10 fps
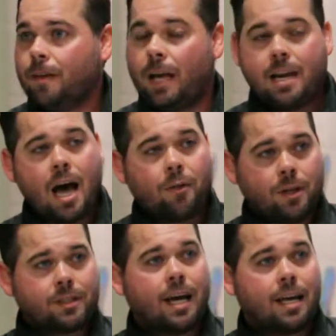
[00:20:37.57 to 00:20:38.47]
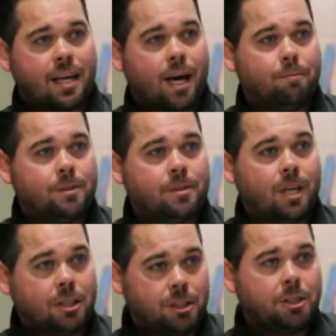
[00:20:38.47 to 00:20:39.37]
And now this guy comes,
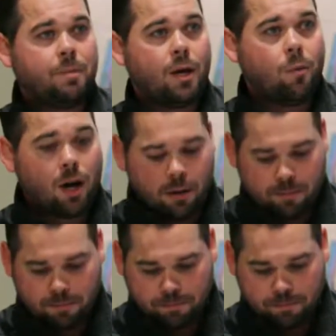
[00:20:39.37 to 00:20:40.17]
and she's made well."